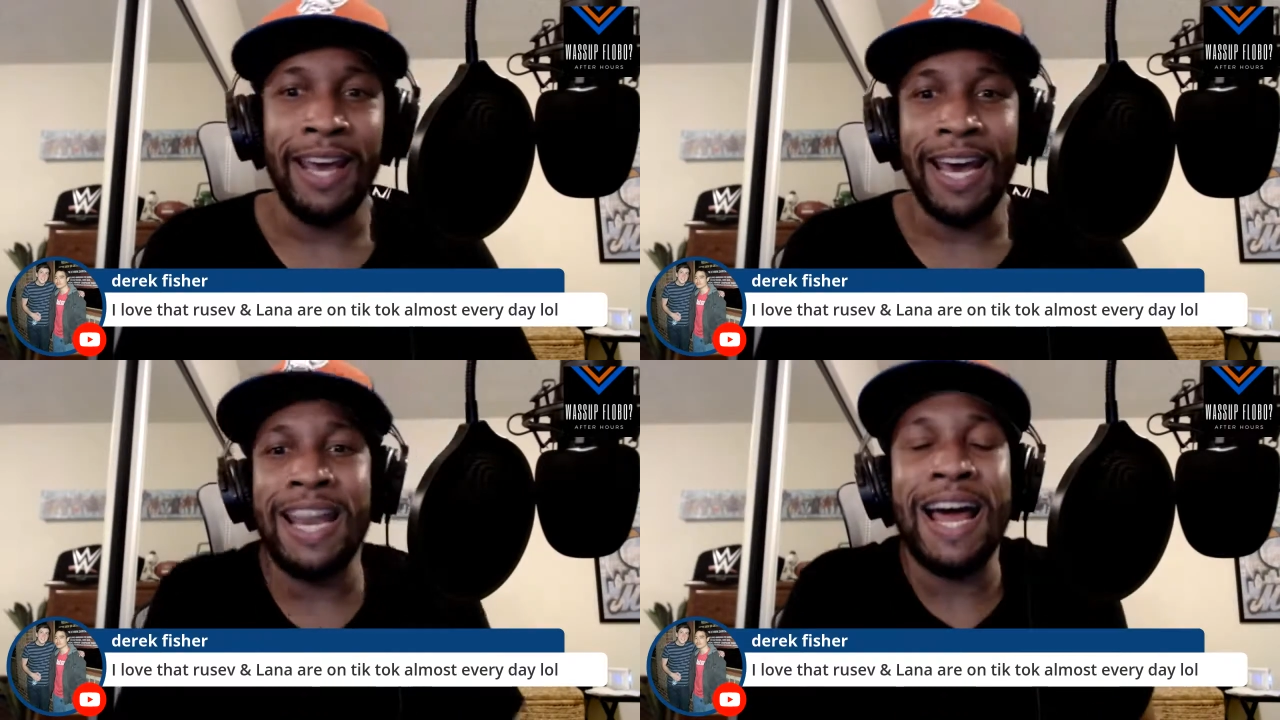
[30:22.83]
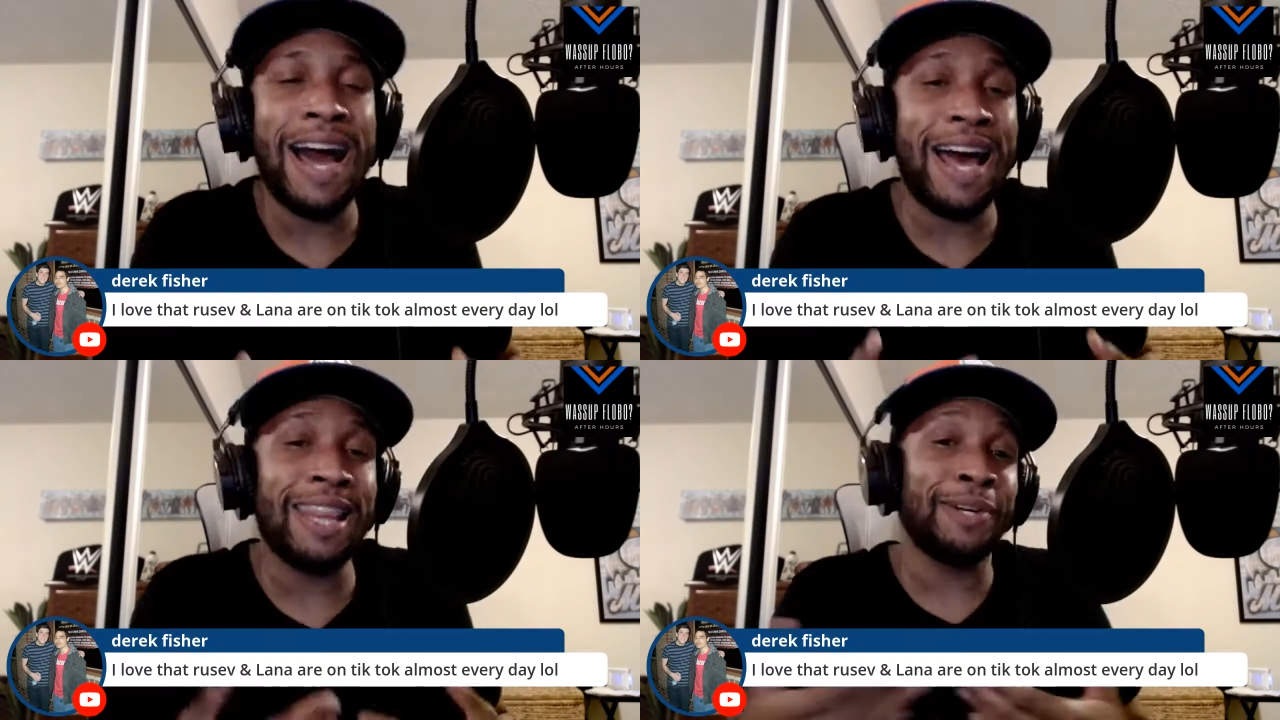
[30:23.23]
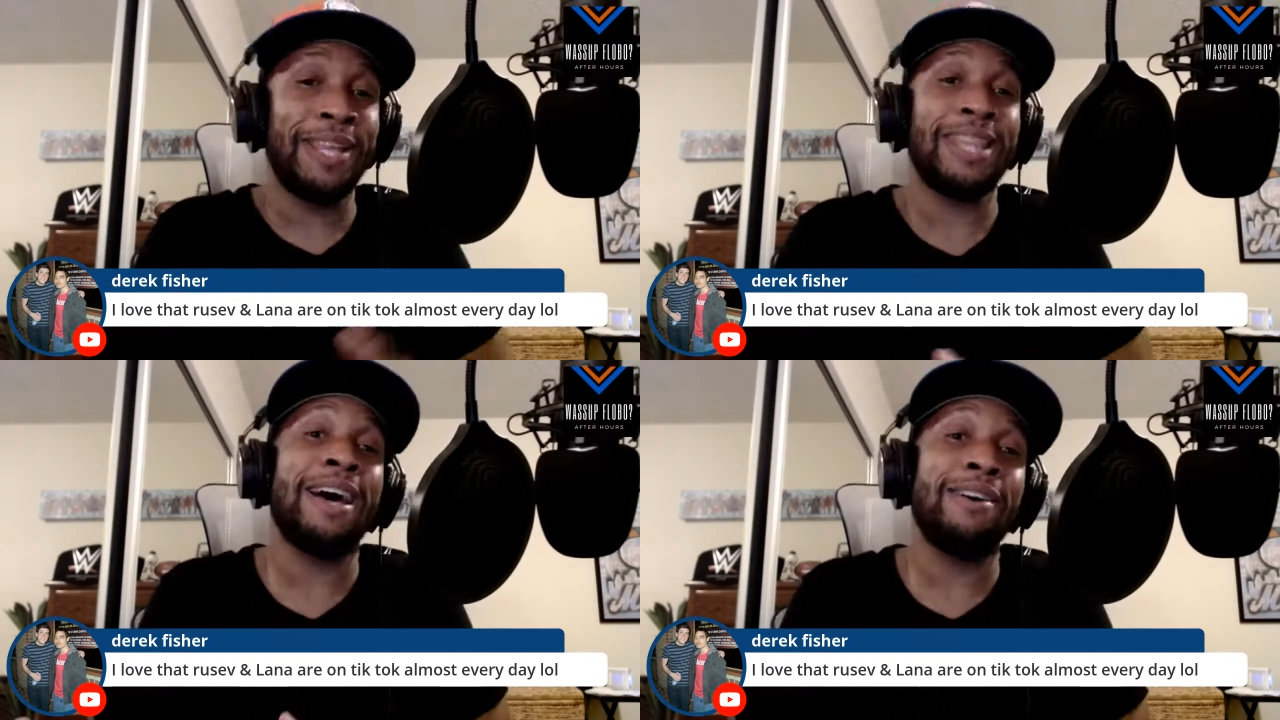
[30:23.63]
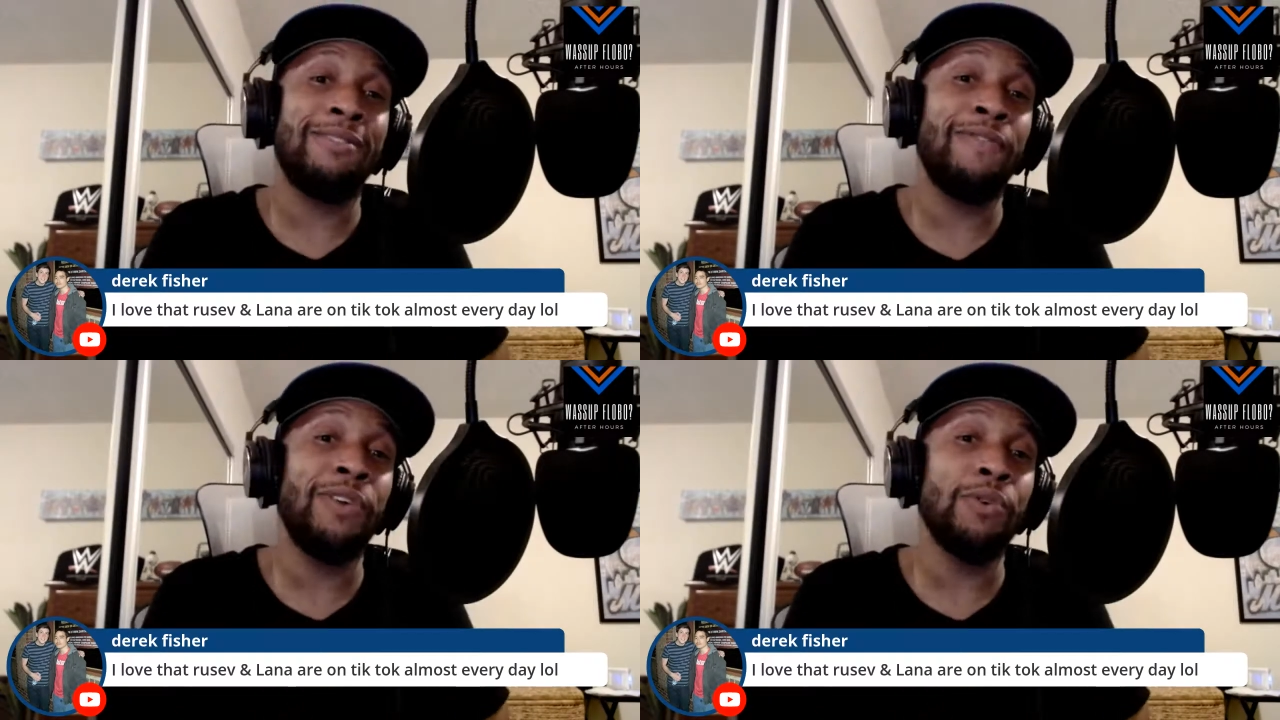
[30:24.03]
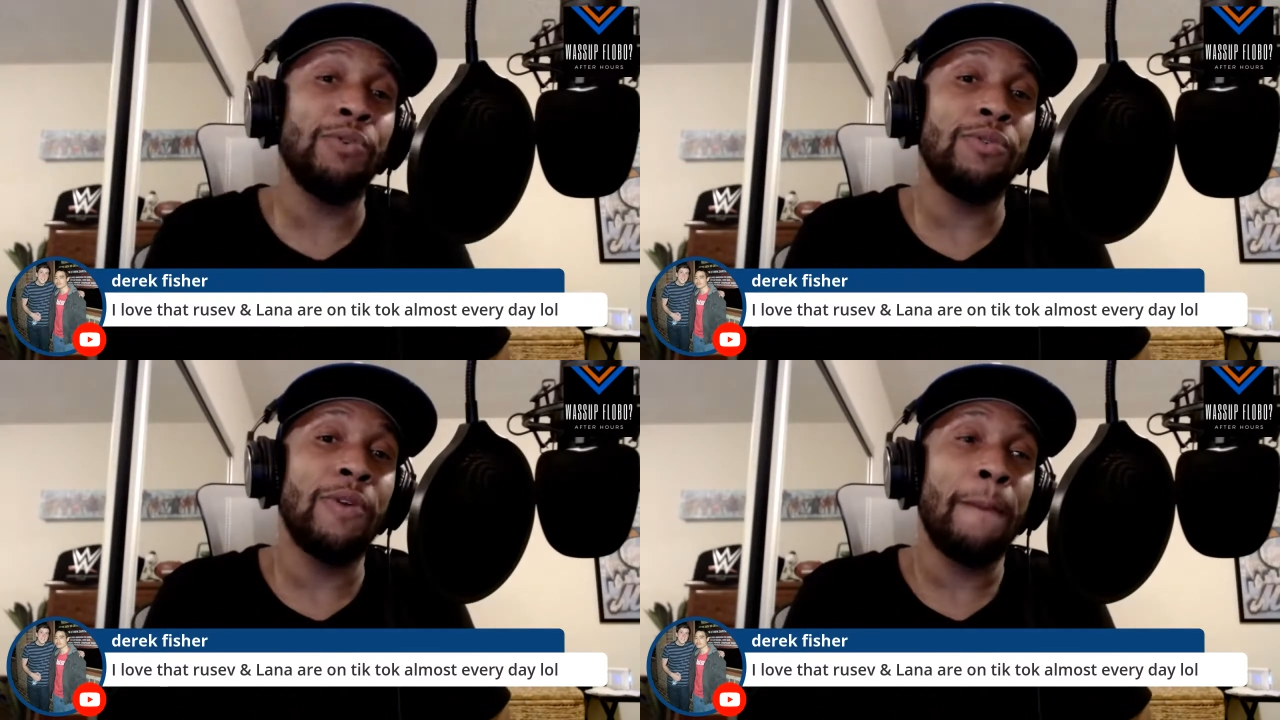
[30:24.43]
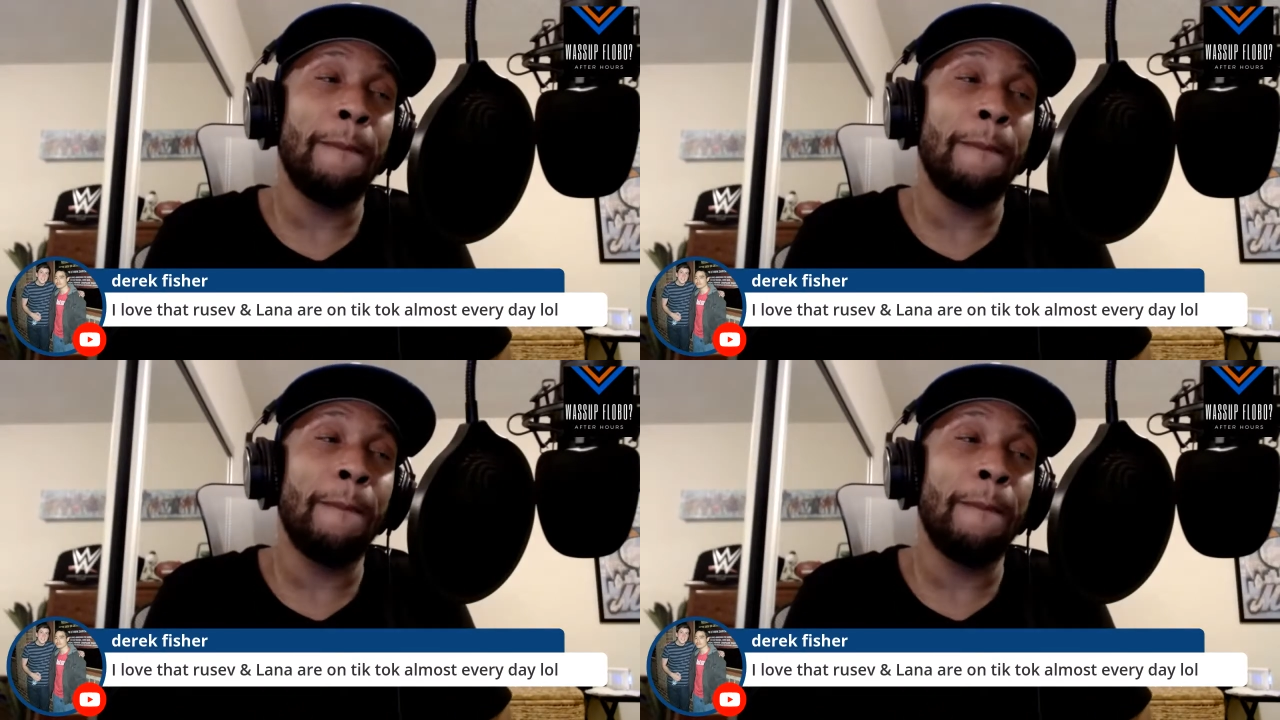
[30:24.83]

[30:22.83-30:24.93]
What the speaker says: And I got 30,000 views.